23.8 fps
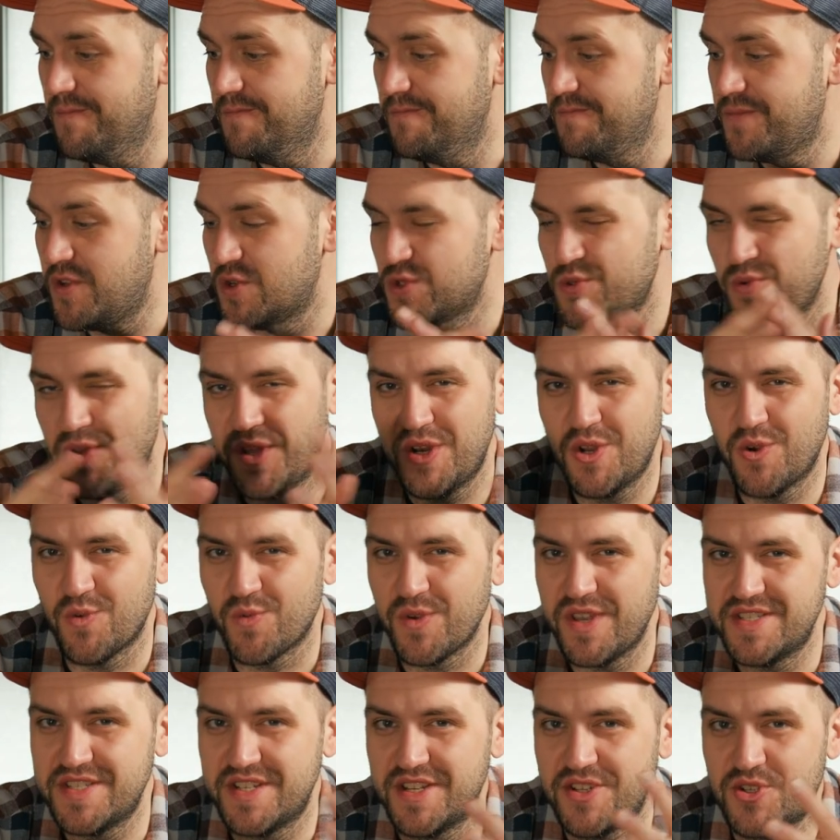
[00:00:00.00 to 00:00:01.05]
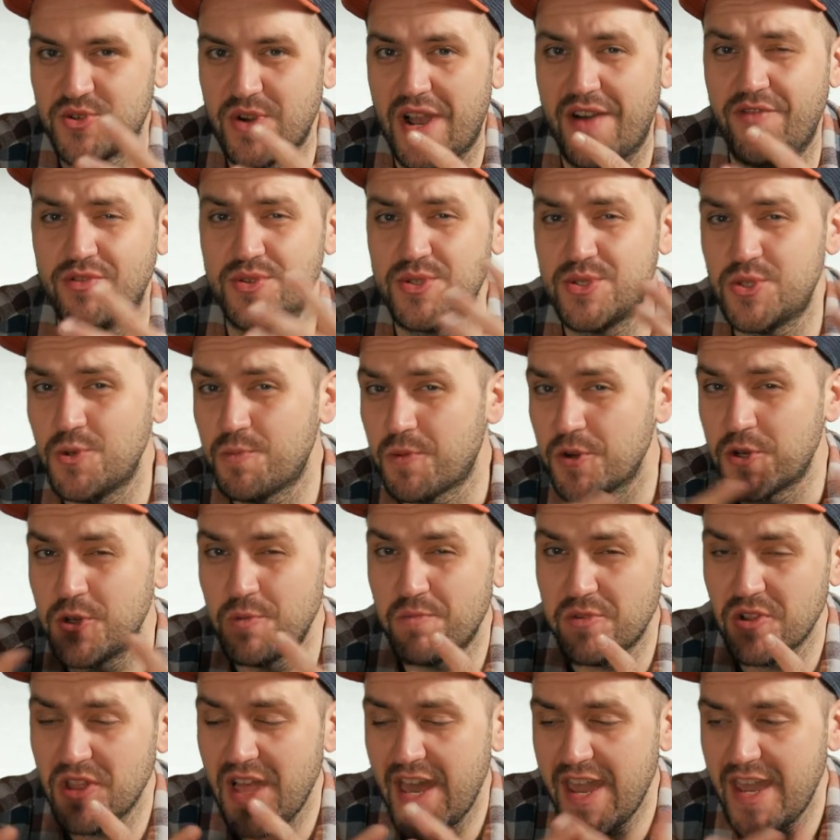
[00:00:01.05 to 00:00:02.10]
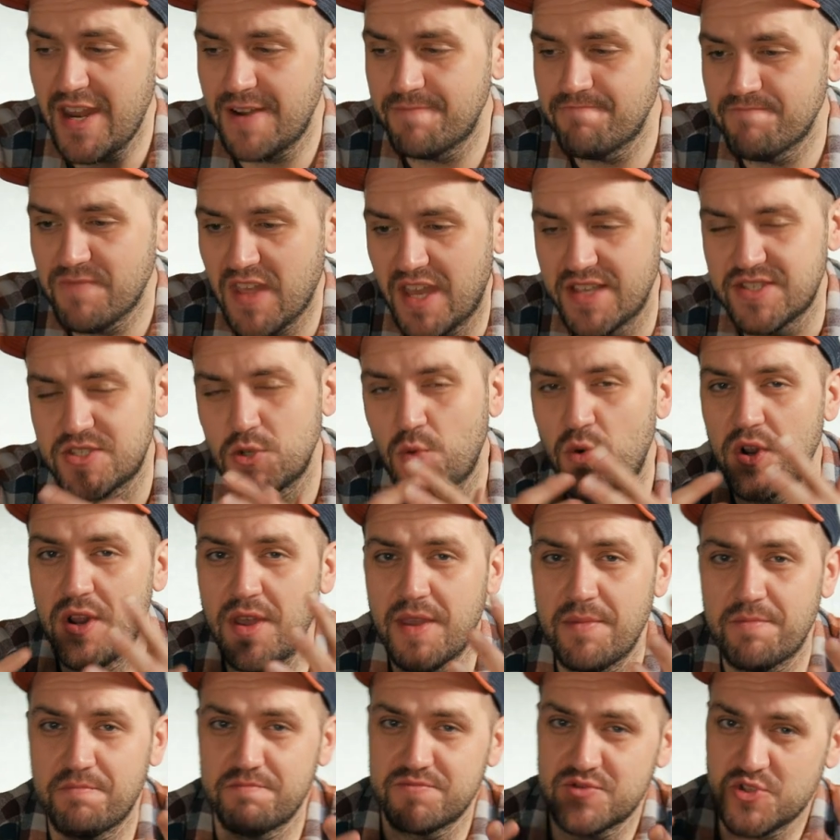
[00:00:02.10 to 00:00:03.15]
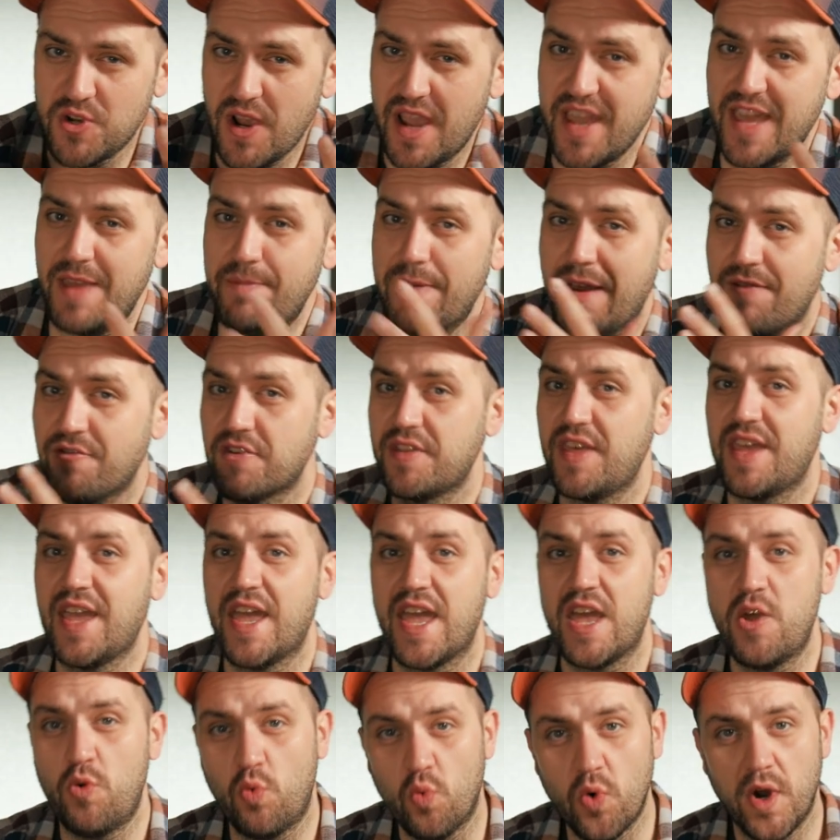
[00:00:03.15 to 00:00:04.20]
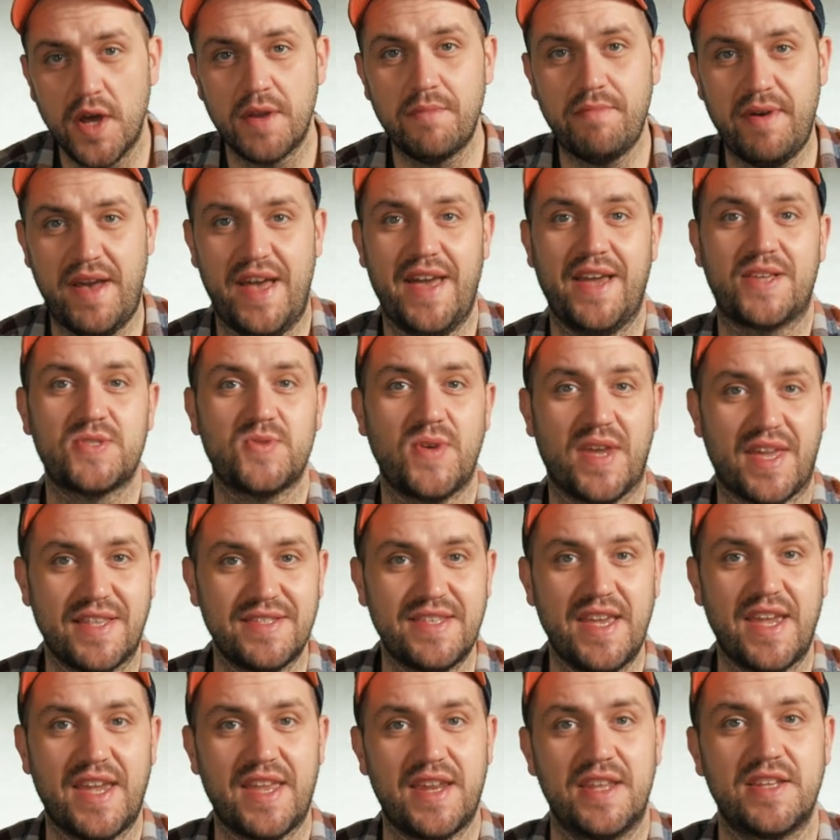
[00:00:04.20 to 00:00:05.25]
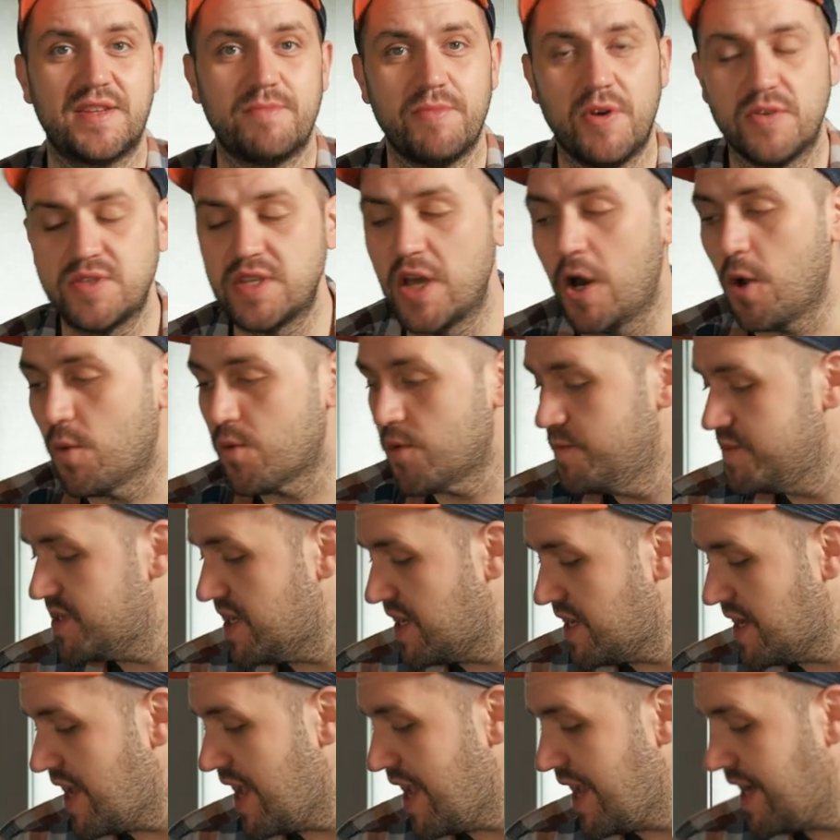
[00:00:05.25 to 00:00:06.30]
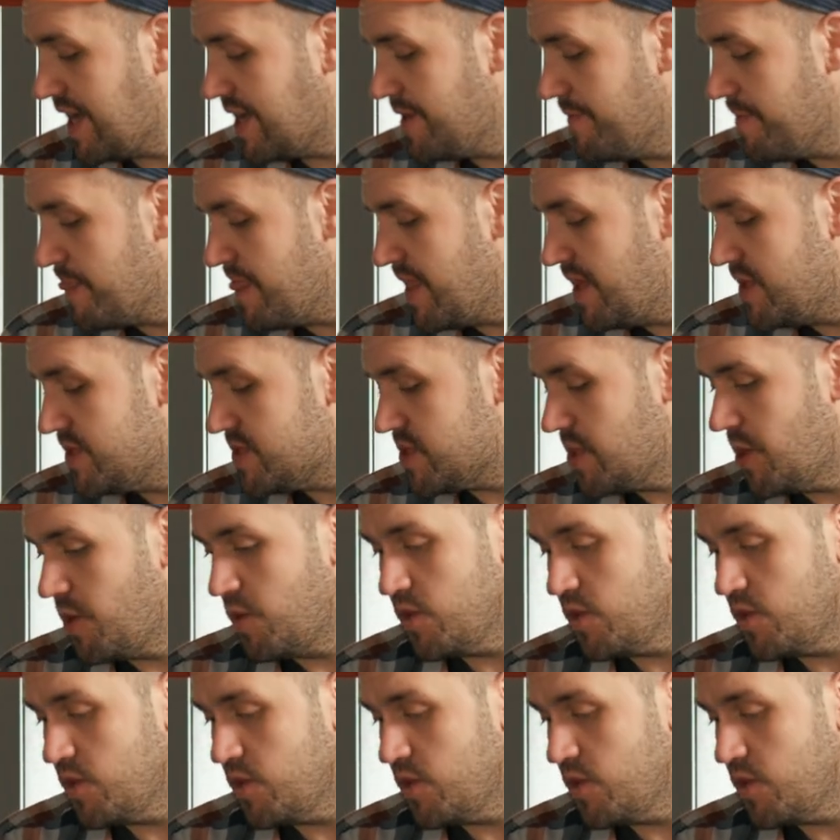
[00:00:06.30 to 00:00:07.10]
there's really no reason to travel super duper light. I still want to try and keep everything in one bag so I can take it into motel rooms at night. So